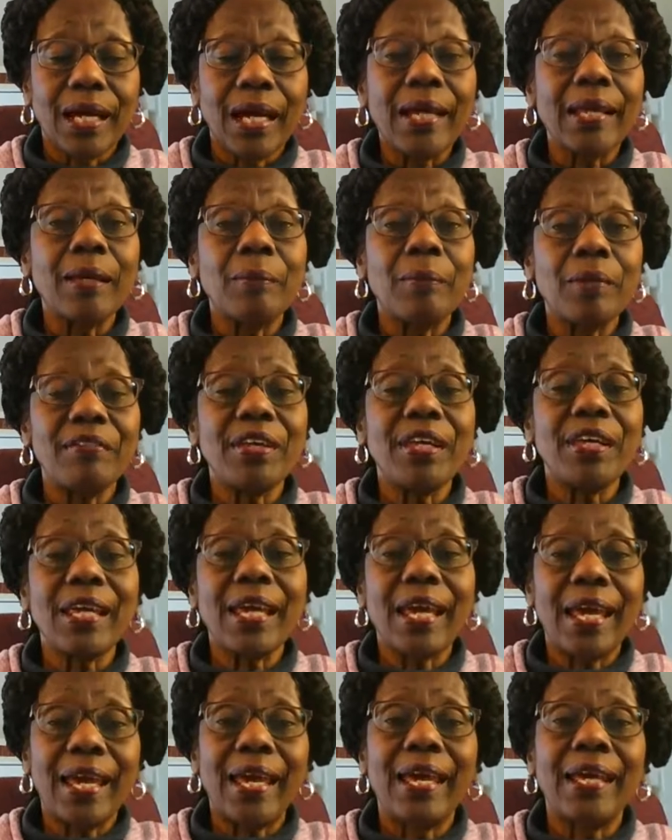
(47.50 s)
I am
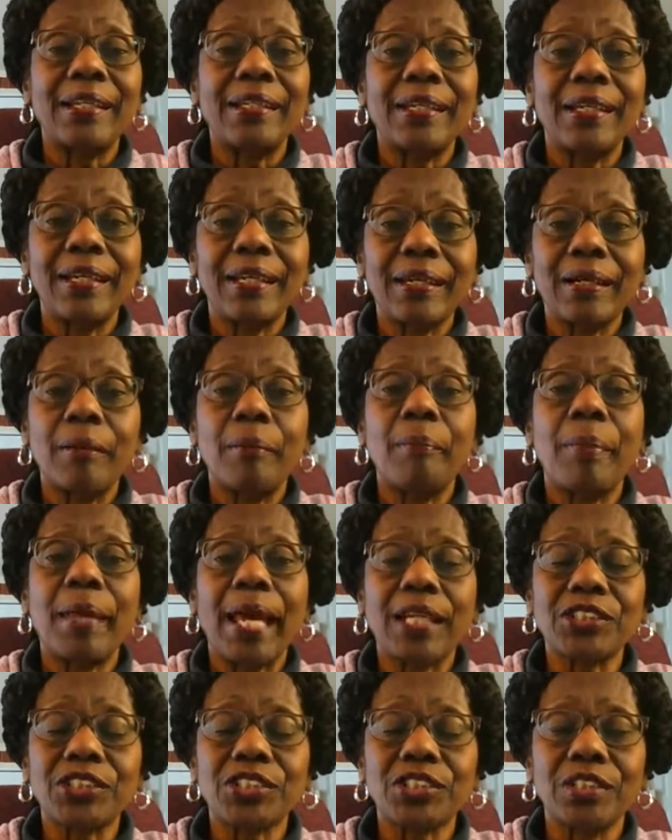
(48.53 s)
loving and
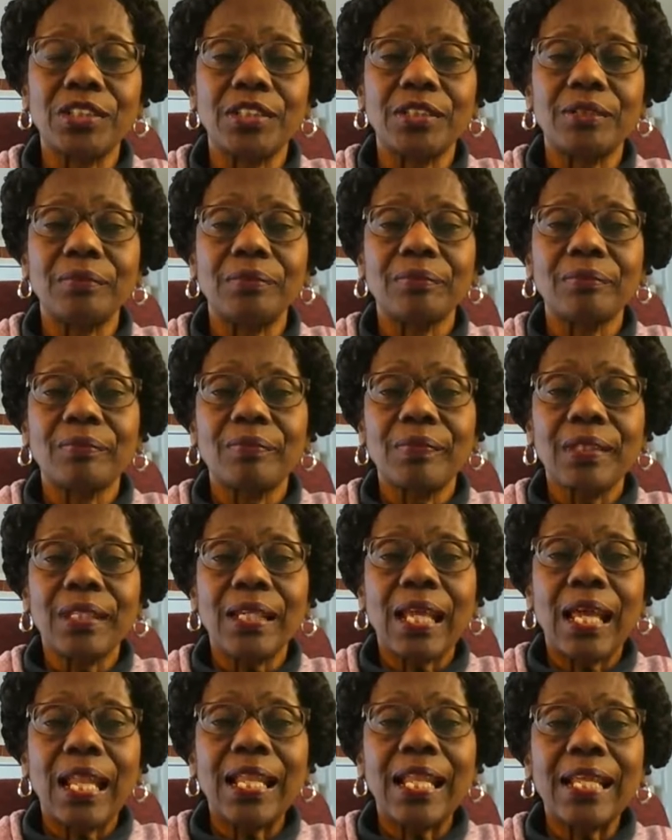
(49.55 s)
compassionate.
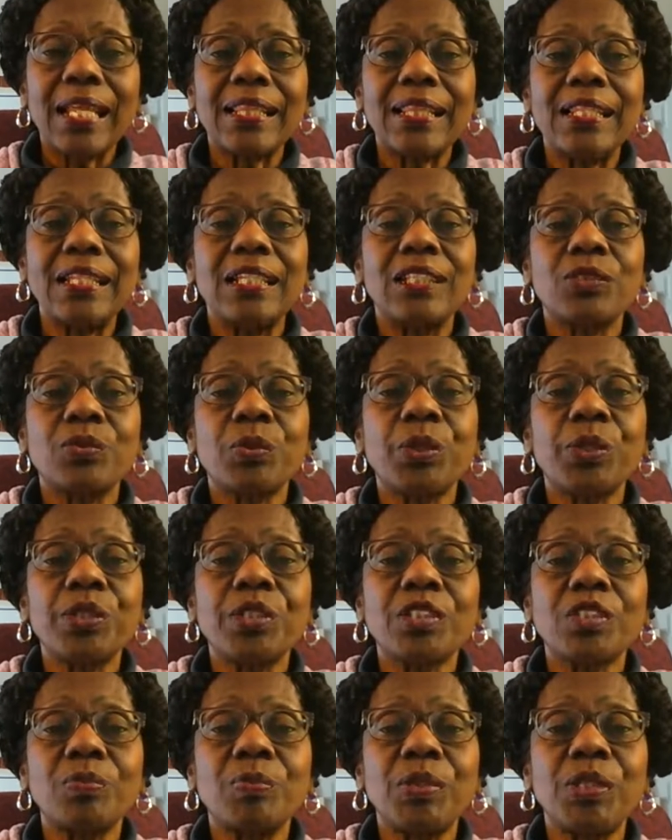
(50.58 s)
Let these
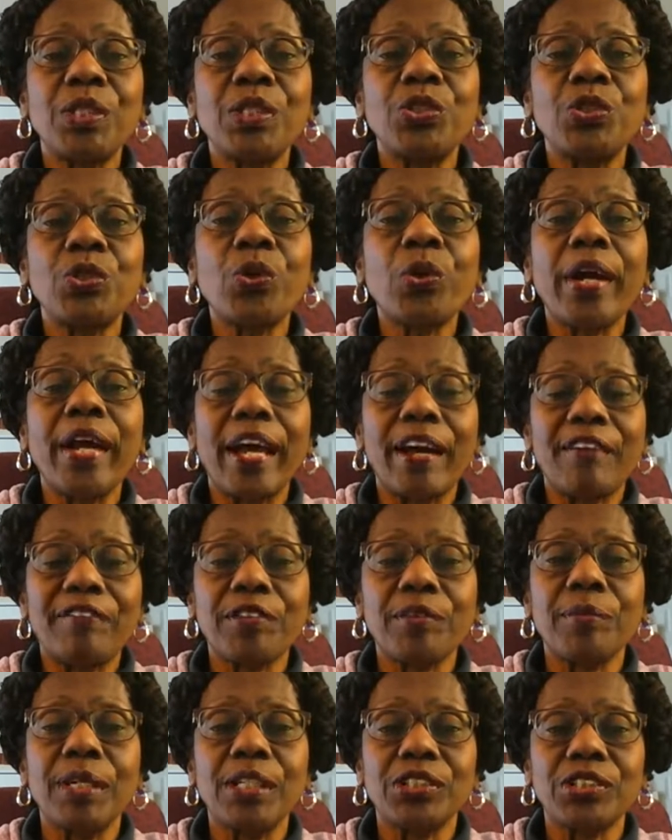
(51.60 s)
words be your
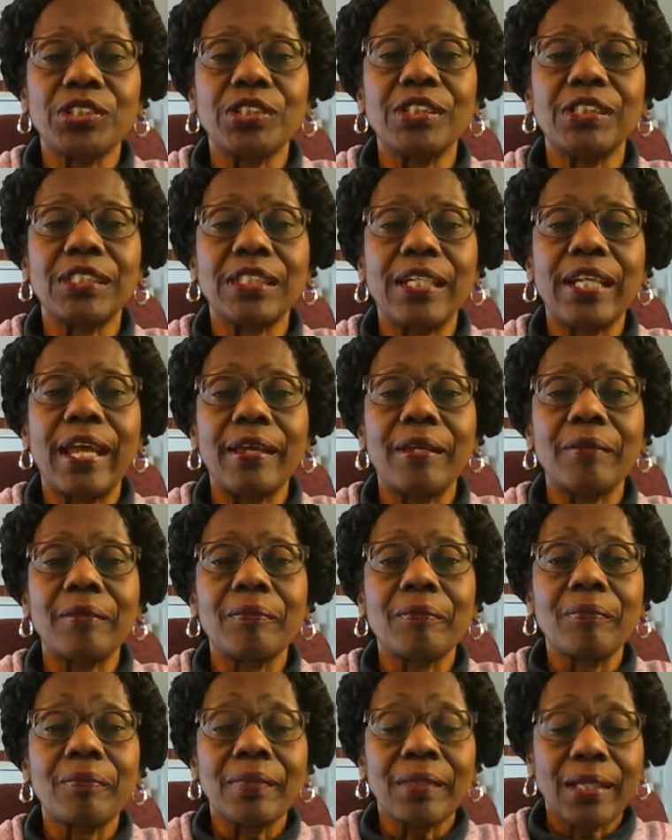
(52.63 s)
affirmation
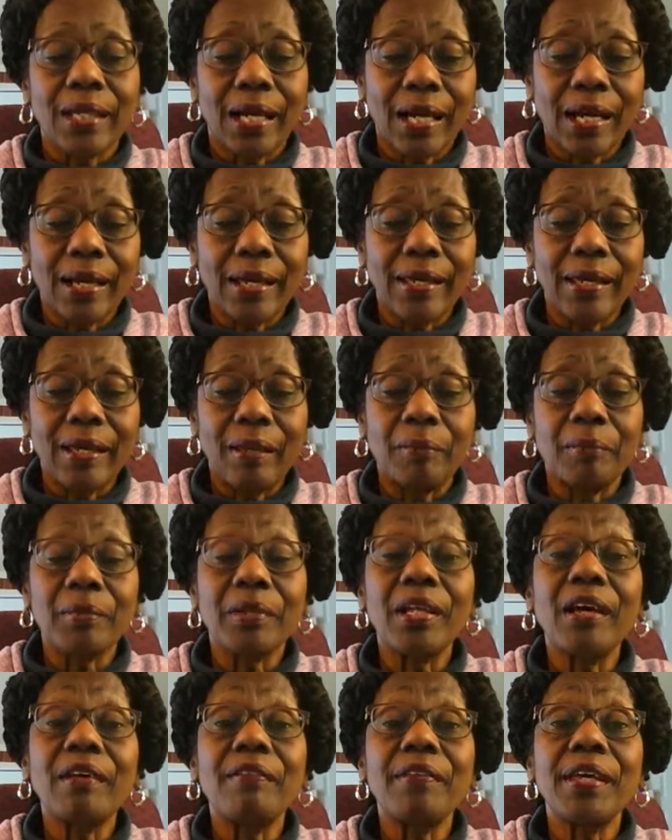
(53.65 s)
today. I
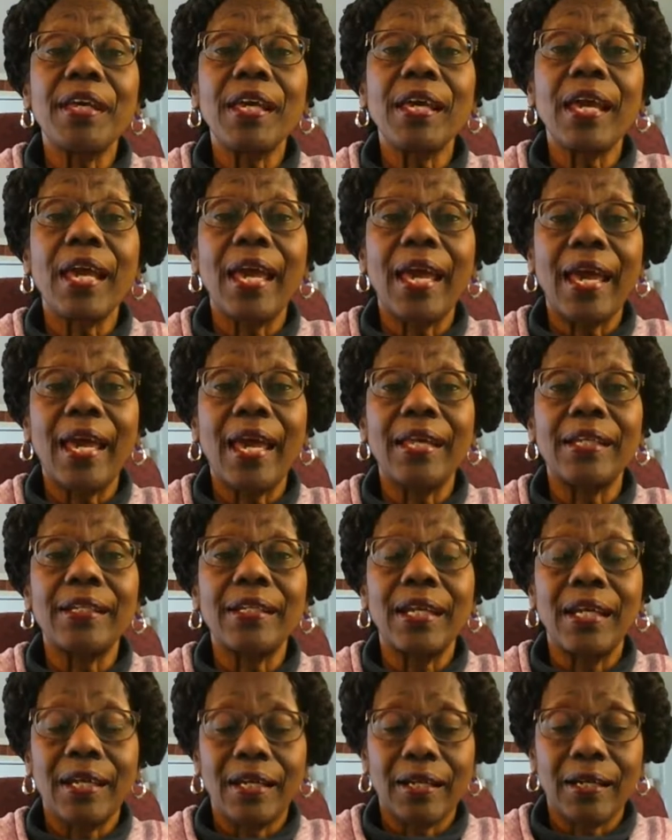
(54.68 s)
am loving
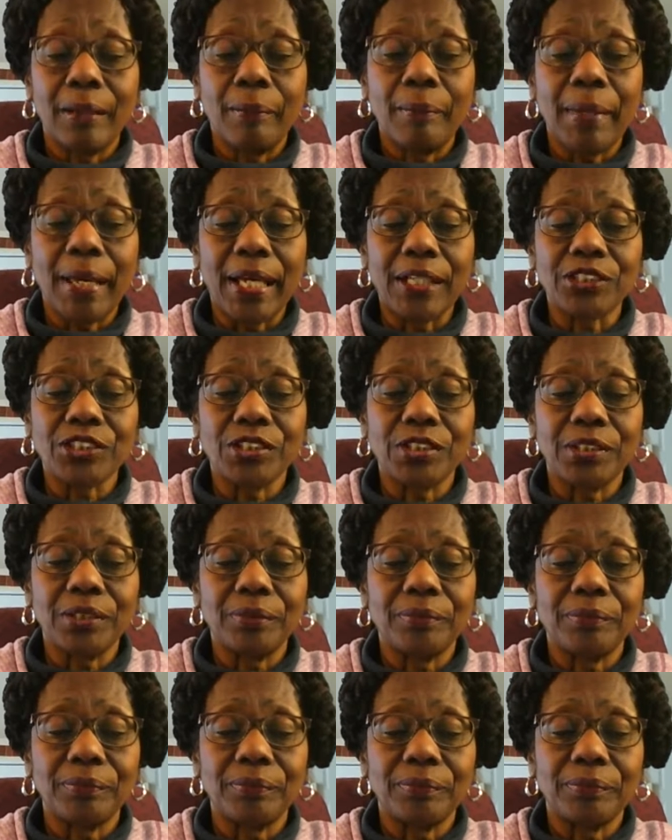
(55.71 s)
and
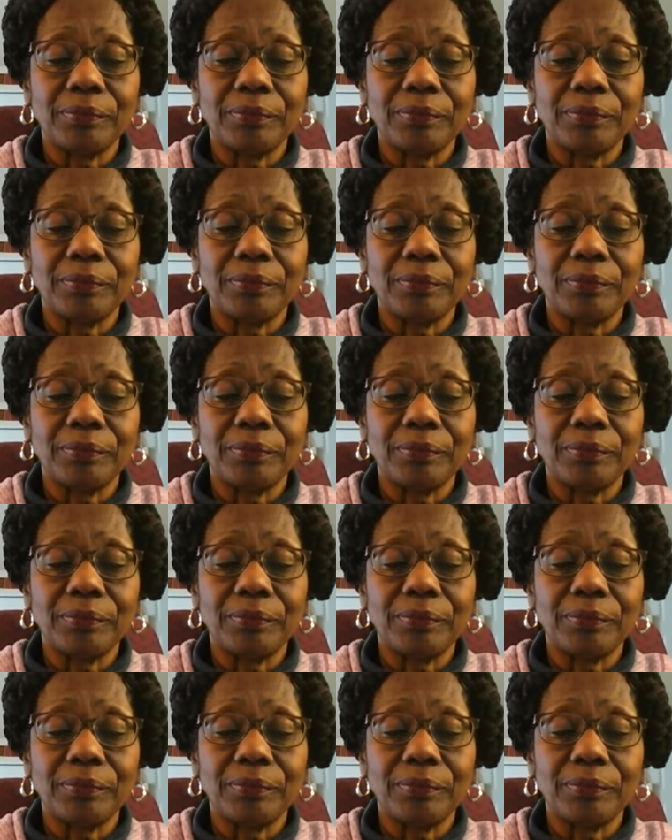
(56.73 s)
compassionate.